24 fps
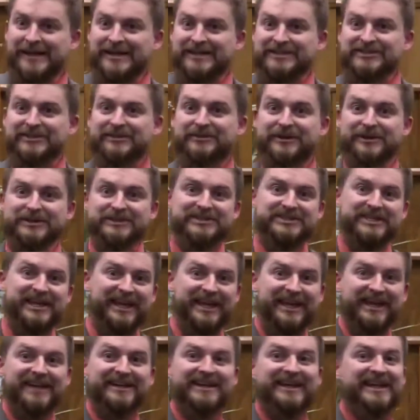So they're
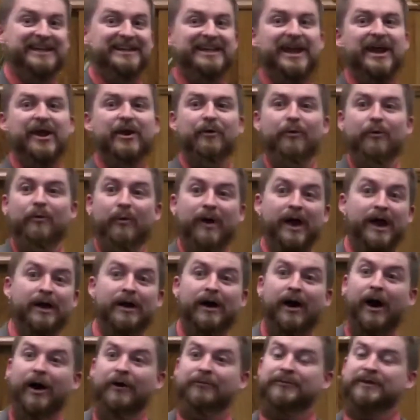singing, and they are way
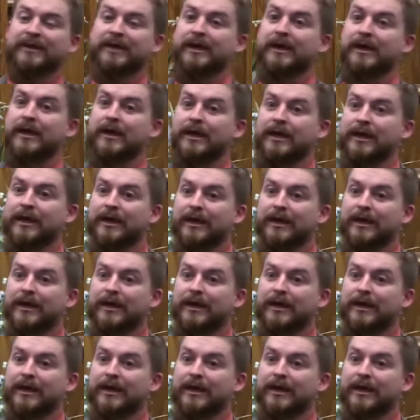off key.